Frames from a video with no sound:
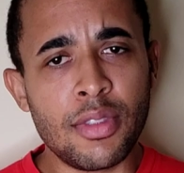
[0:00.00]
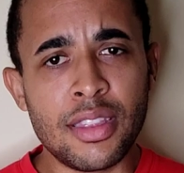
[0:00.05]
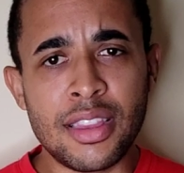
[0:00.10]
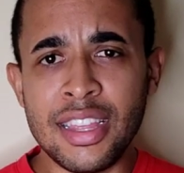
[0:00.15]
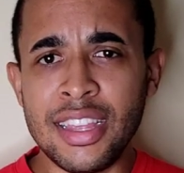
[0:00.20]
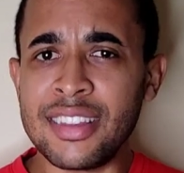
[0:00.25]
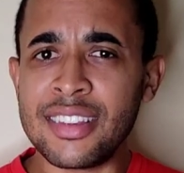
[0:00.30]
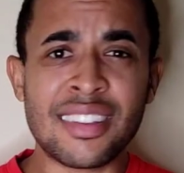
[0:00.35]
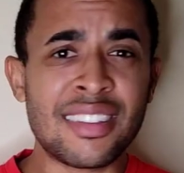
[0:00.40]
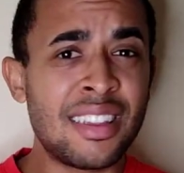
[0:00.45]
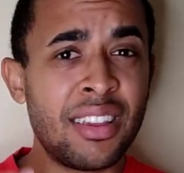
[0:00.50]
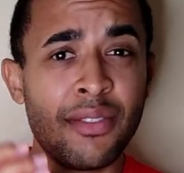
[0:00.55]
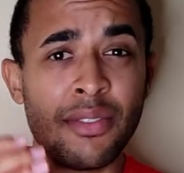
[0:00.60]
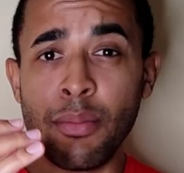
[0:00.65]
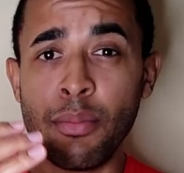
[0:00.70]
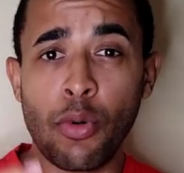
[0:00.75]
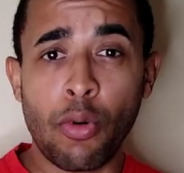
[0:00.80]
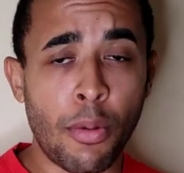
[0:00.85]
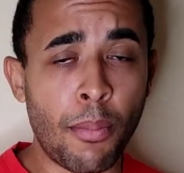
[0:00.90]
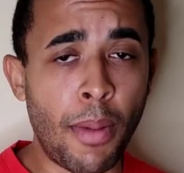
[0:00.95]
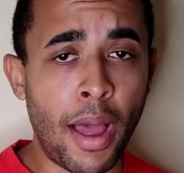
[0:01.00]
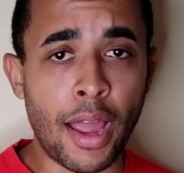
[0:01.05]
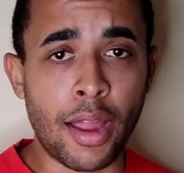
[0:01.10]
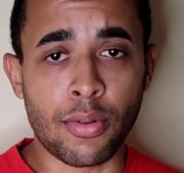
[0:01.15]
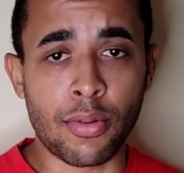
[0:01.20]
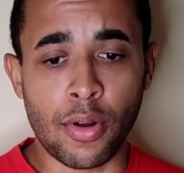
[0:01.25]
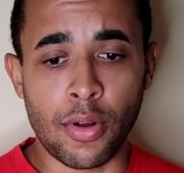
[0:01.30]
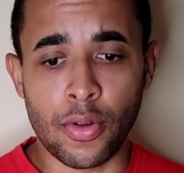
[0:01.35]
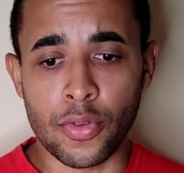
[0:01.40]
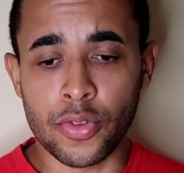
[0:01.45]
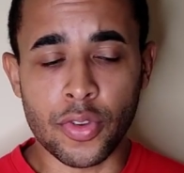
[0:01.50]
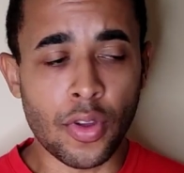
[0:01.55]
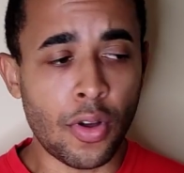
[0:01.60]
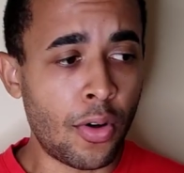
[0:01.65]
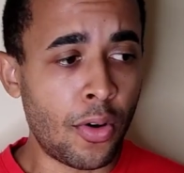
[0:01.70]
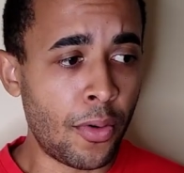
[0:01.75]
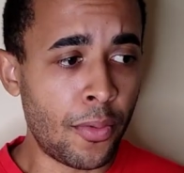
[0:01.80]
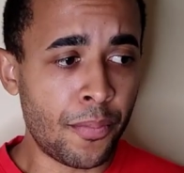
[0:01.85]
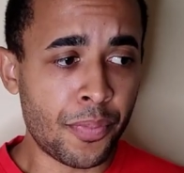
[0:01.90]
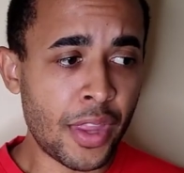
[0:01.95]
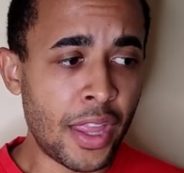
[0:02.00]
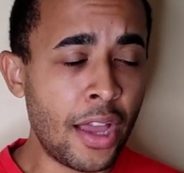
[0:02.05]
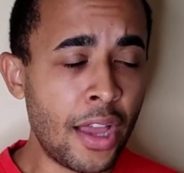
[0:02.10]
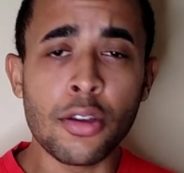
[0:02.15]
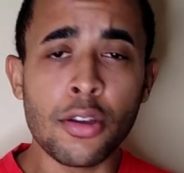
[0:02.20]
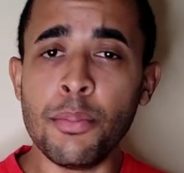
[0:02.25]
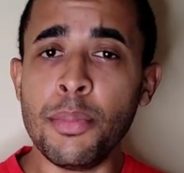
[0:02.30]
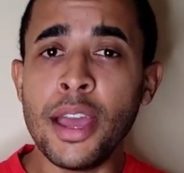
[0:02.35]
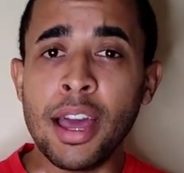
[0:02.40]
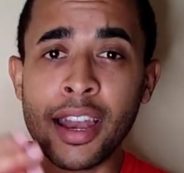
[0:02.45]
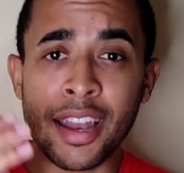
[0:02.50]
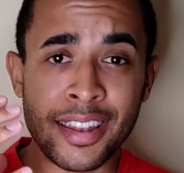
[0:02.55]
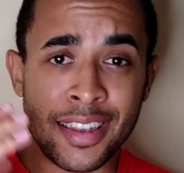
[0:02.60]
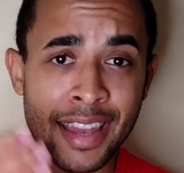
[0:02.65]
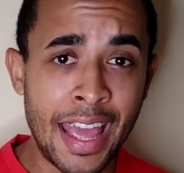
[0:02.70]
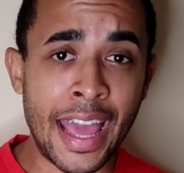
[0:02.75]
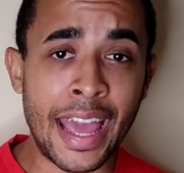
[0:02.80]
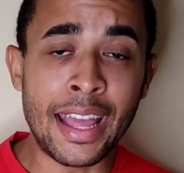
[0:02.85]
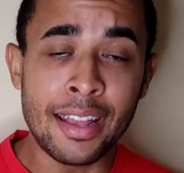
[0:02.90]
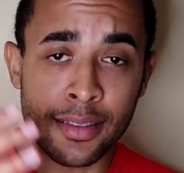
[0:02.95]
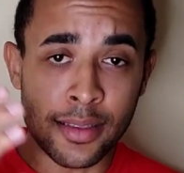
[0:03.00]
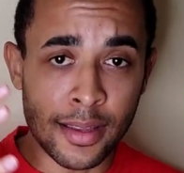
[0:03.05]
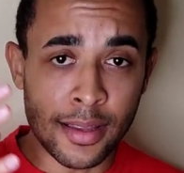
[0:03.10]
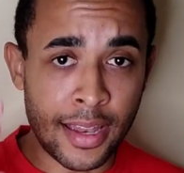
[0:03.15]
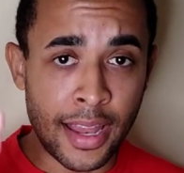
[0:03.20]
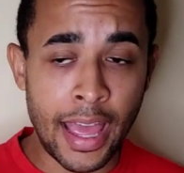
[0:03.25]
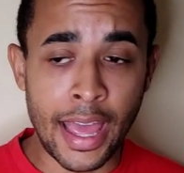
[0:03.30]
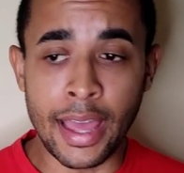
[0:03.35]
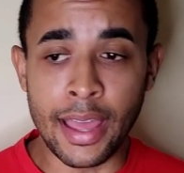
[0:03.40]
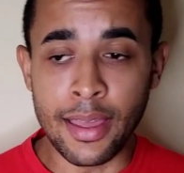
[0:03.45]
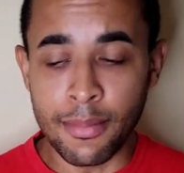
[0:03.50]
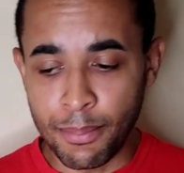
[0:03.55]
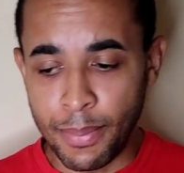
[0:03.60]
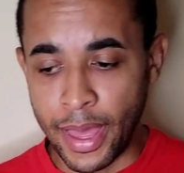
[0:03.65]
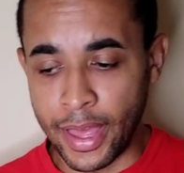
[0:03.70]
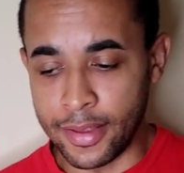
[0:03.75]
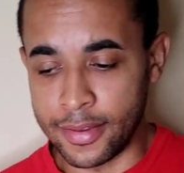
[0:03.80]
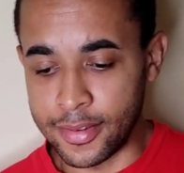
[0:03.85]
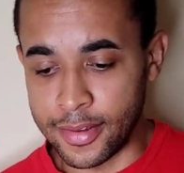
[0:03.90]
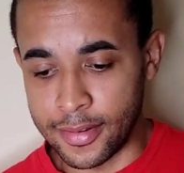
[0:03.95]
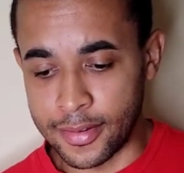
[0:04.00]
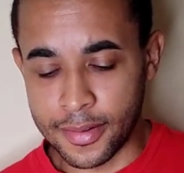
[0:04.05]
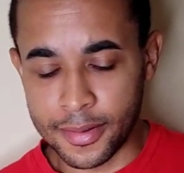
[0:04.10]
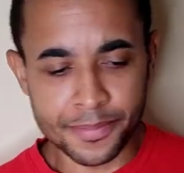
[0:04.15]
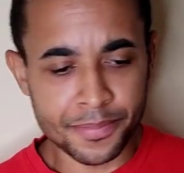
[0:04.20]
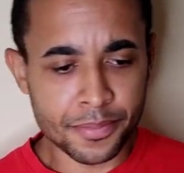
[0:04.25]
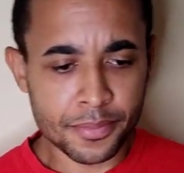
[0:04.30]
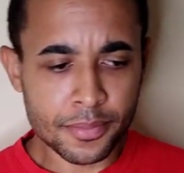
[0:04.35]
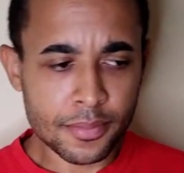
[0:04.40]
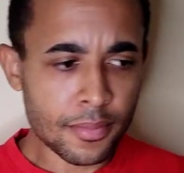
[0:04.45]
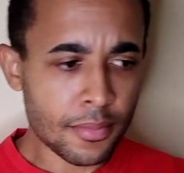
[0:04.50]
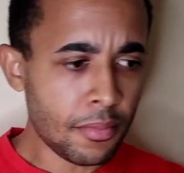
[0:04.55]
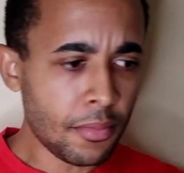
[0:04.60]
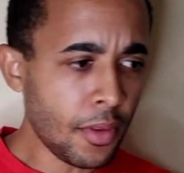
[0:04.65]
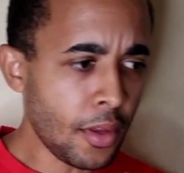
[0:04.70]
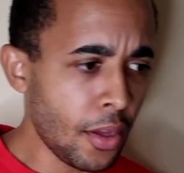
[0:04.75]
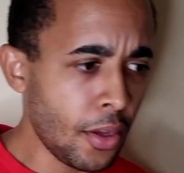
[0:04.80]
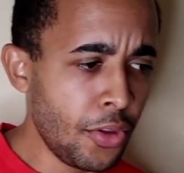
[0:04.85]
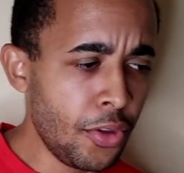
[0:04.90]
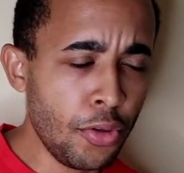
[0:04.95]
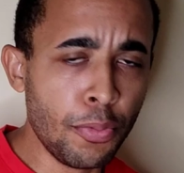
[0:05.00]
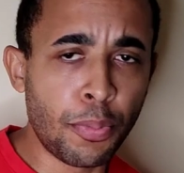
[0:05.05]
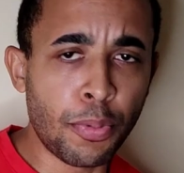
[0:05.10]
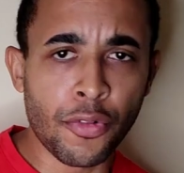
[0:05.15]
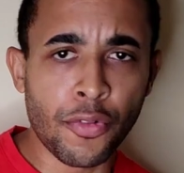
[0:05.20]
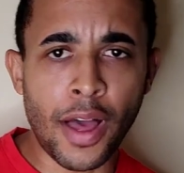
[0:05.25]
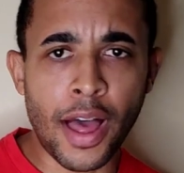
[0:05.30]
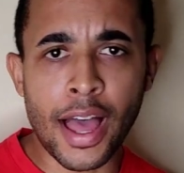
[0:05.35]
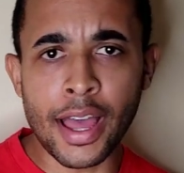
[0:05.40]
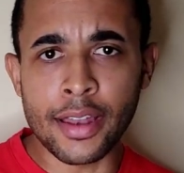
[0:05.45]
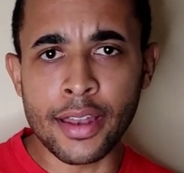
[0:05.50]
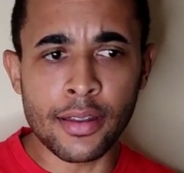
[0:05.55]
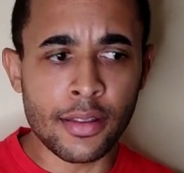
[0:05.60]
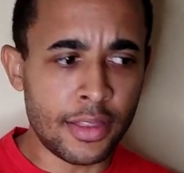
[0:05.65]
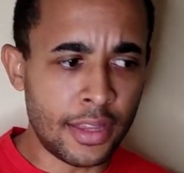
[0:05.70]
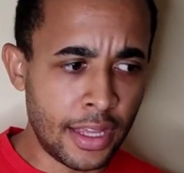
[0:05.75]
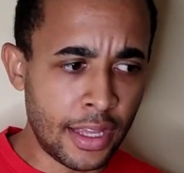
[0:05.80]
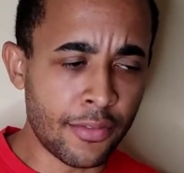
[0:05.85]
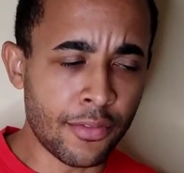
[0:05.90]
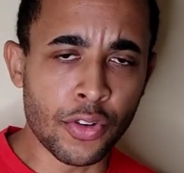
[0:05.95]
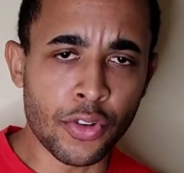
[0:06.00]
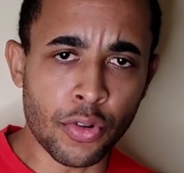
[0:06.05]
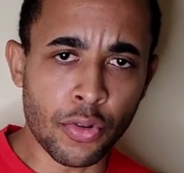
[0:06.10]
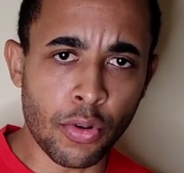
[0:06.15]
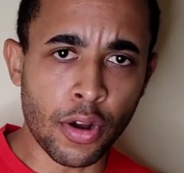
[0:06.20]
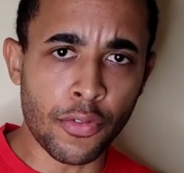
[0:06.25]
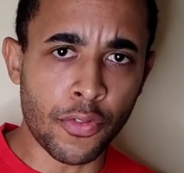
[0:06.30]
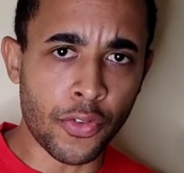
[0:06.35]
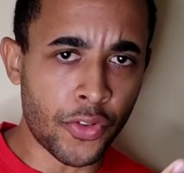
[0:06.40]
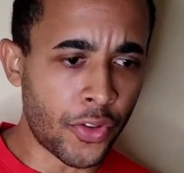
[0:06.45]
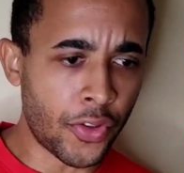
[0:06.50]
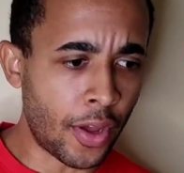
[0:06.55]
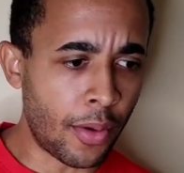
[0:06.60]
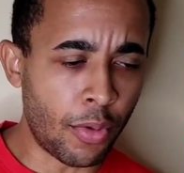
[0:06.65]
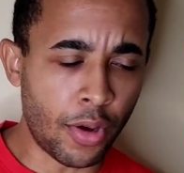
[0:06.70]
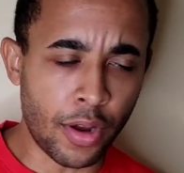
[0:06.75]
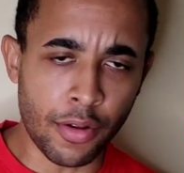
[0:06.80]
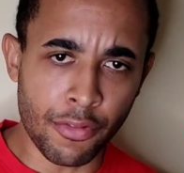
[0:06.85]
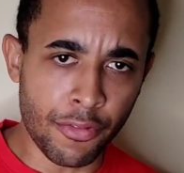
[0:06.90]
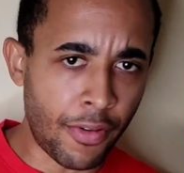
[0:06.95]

these is even more micro, so it could be on a day to day basis. You provide the inventory for someone,